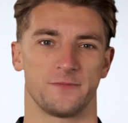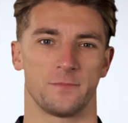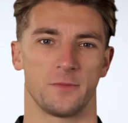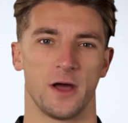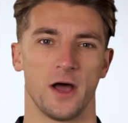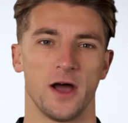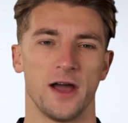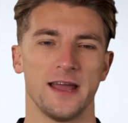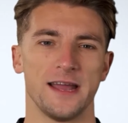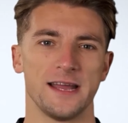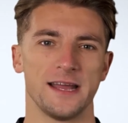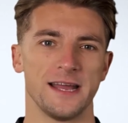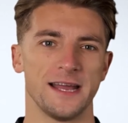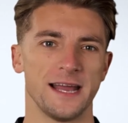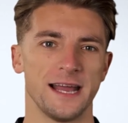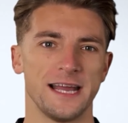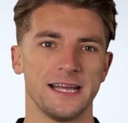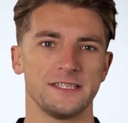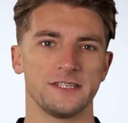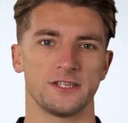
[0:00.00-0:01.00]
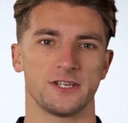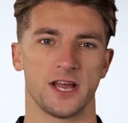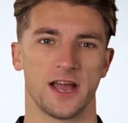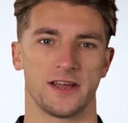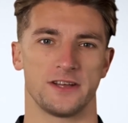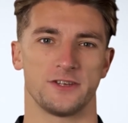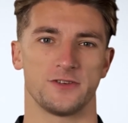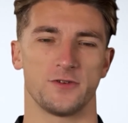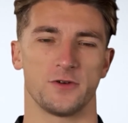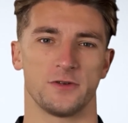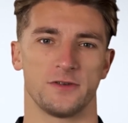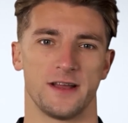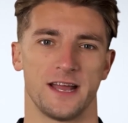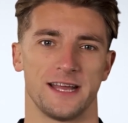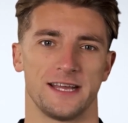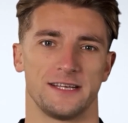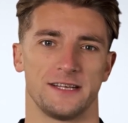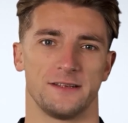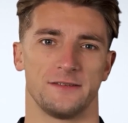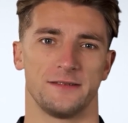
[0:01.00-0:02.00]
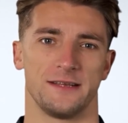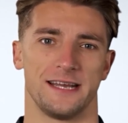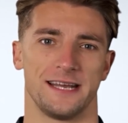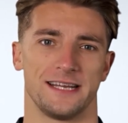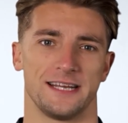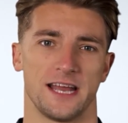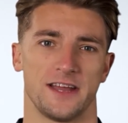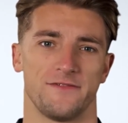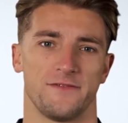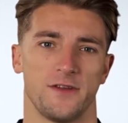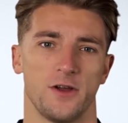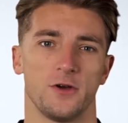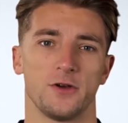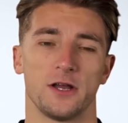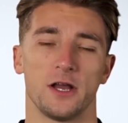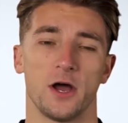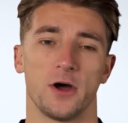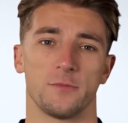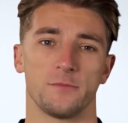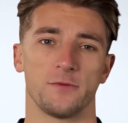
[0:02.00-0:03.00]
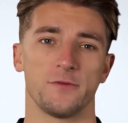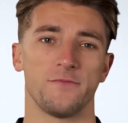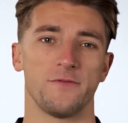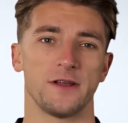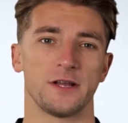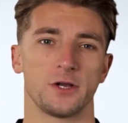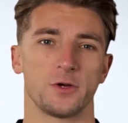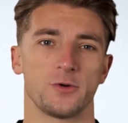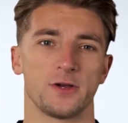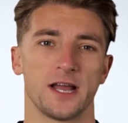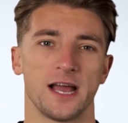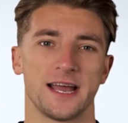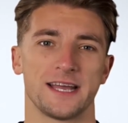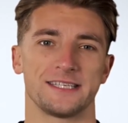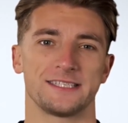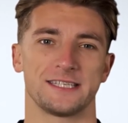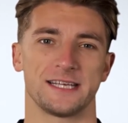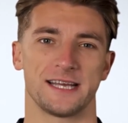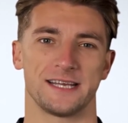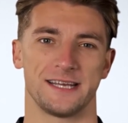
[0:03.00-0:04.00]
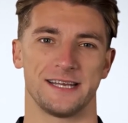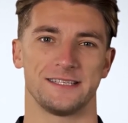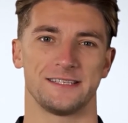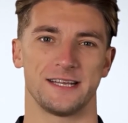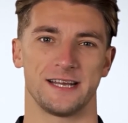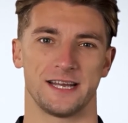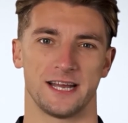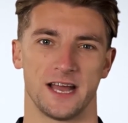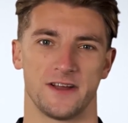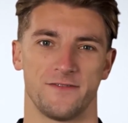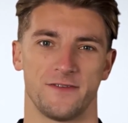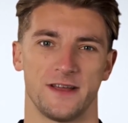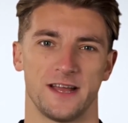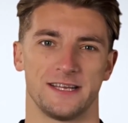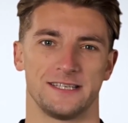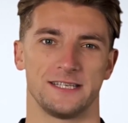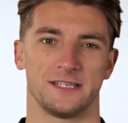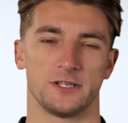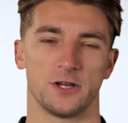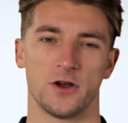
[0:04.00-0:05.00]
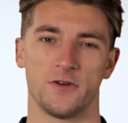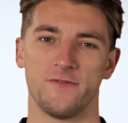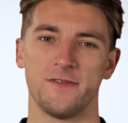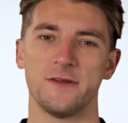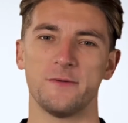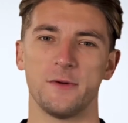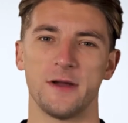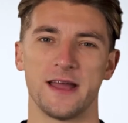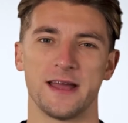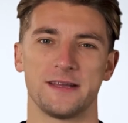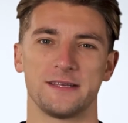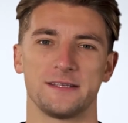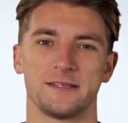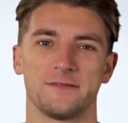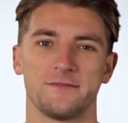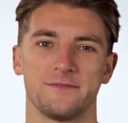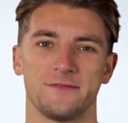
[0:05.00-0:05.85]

Hi, it's James from Decaf.com, the UK's leading decaffeinated coffee brand.